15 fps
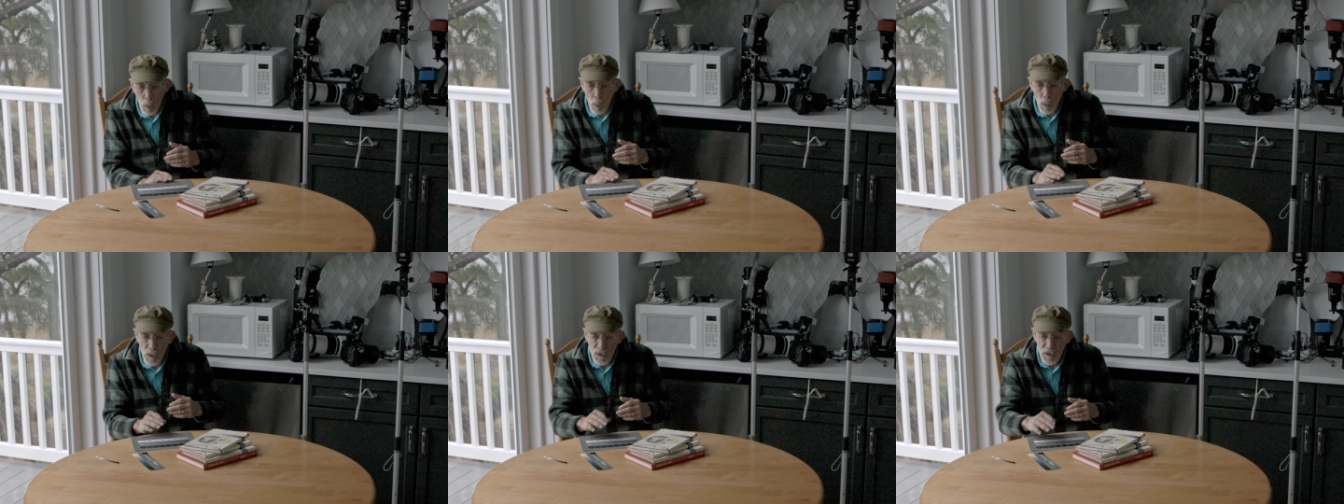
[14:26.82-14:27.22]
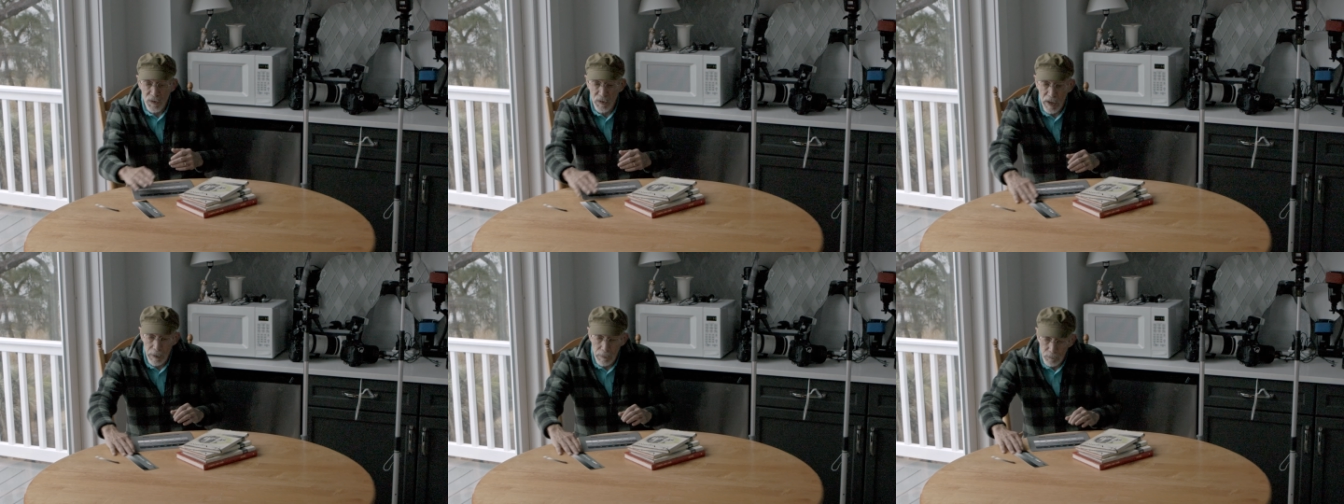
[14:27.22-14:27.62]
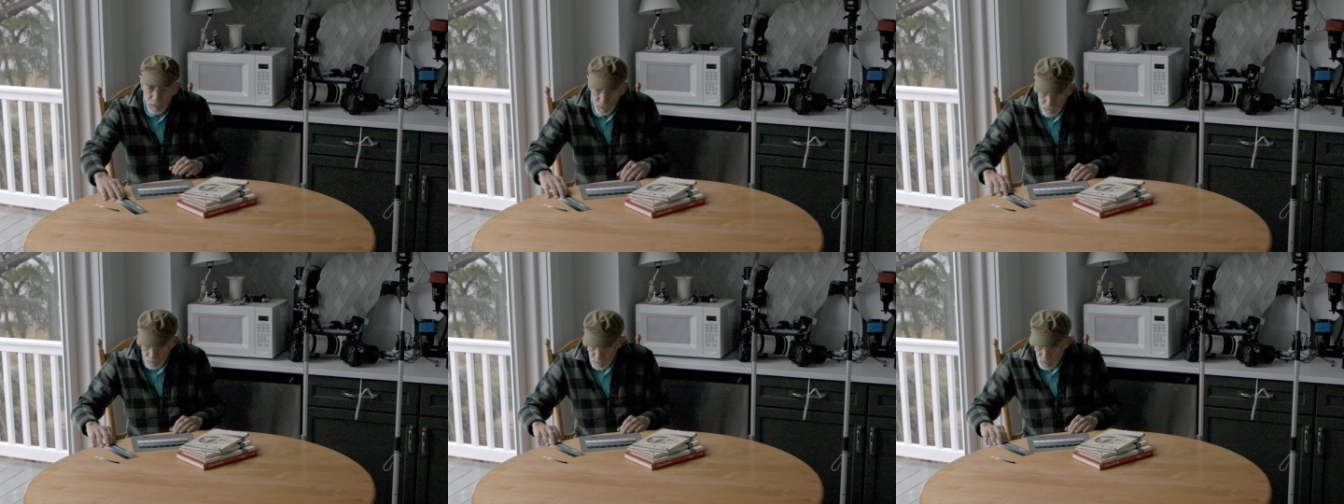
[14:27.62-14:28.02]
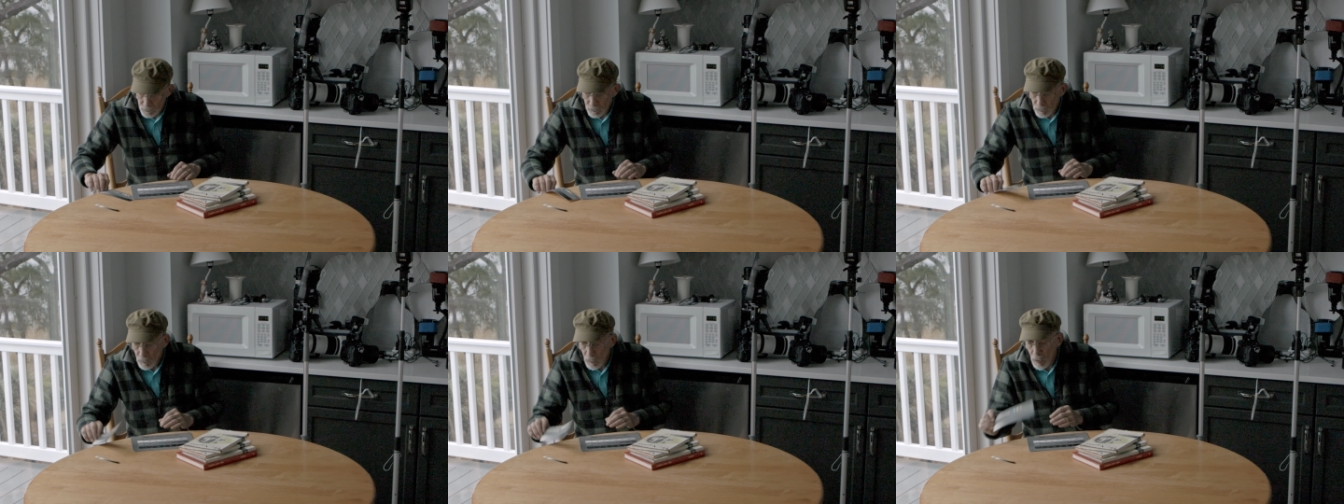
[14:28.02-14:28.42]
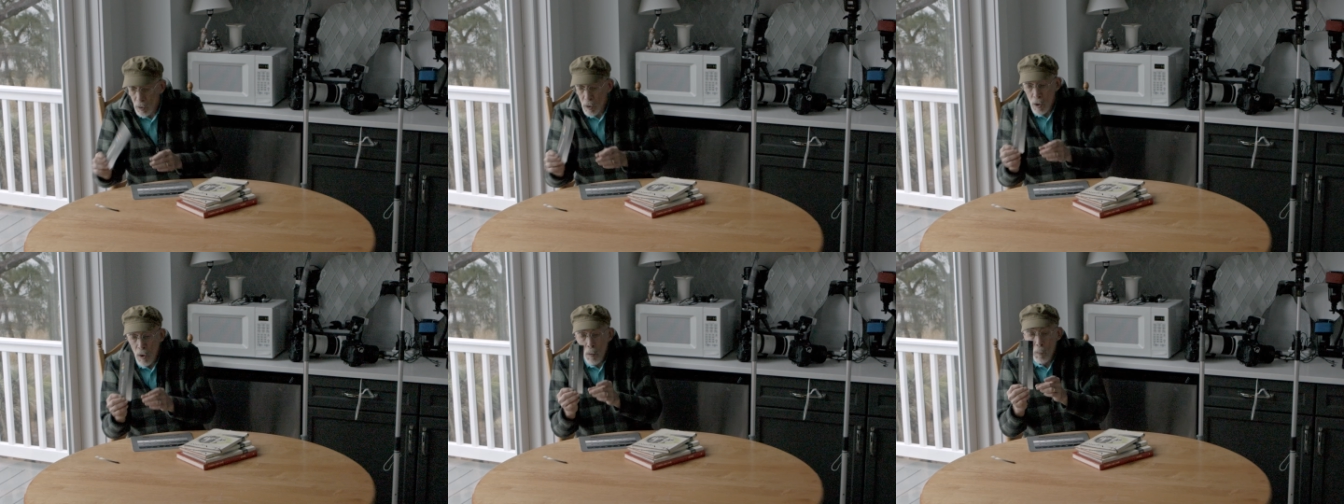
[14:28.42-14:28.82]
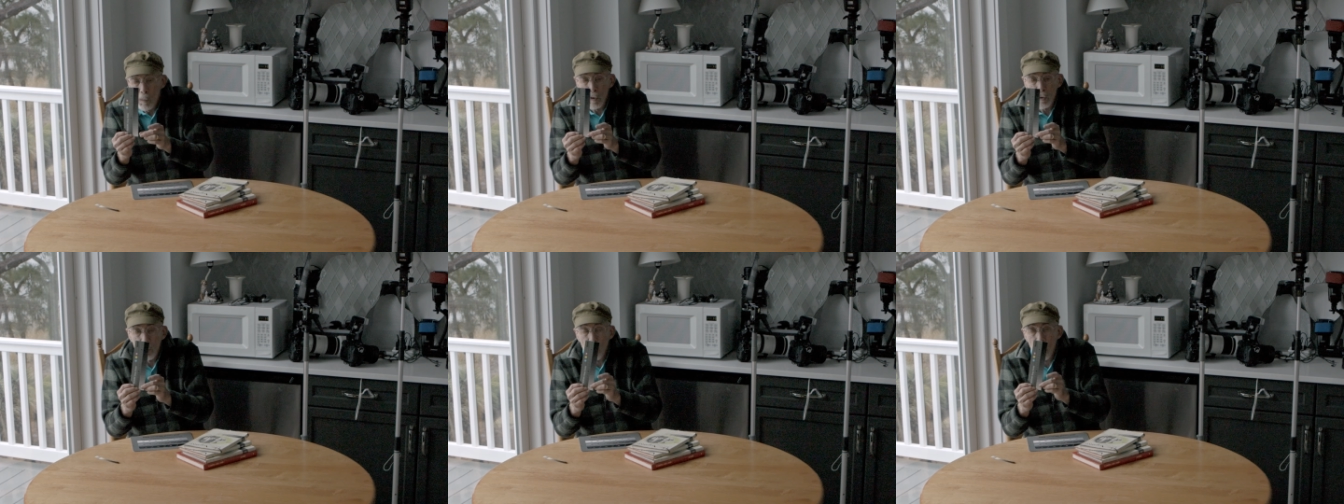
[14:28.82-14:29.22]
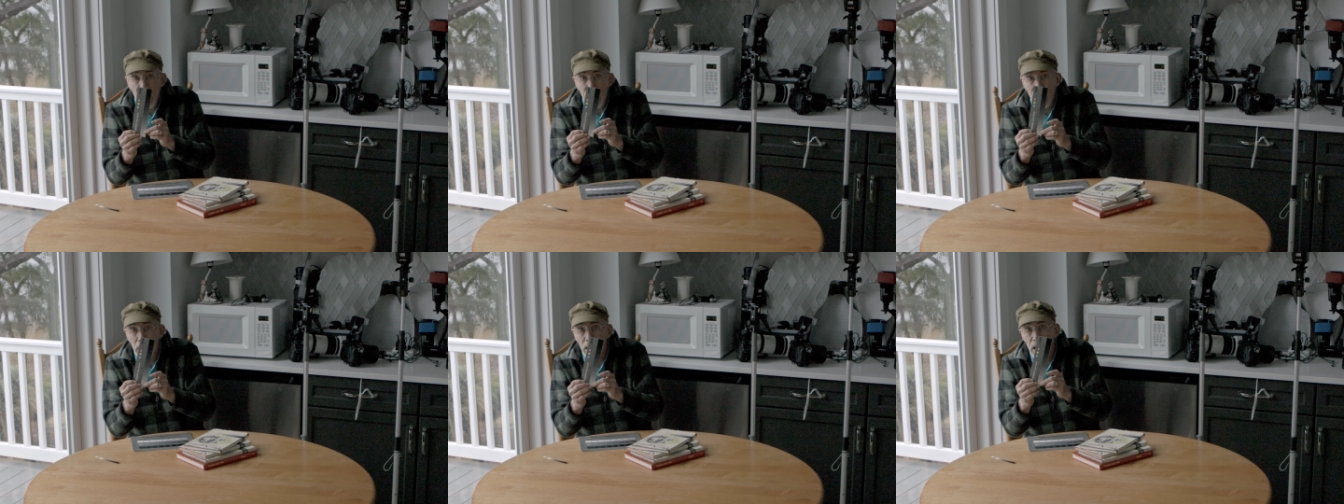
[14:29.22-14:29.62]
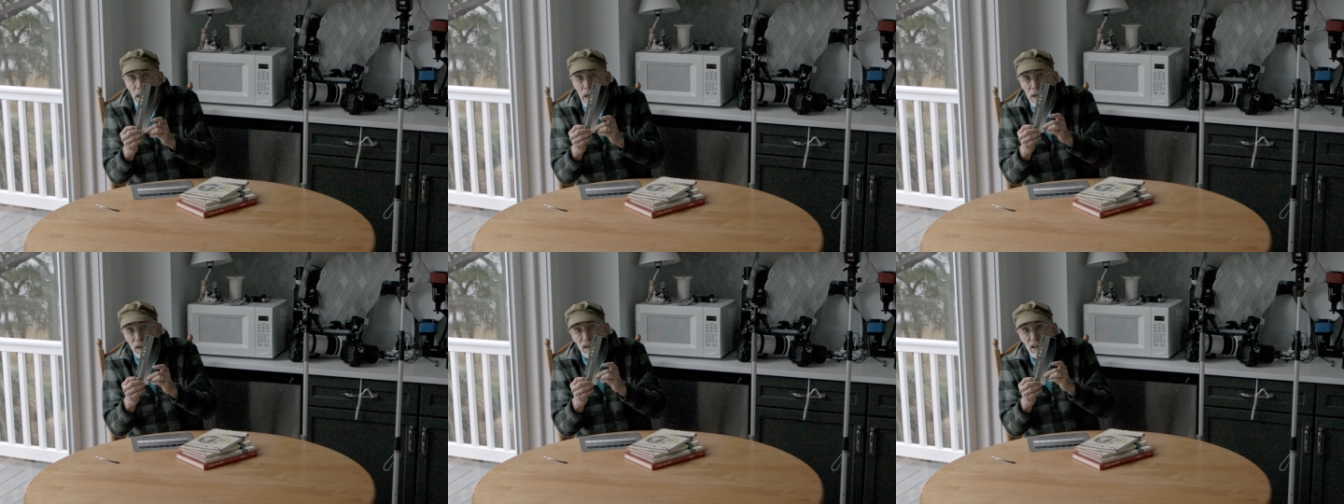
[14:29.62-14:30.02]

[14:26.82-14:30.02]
was that when you had a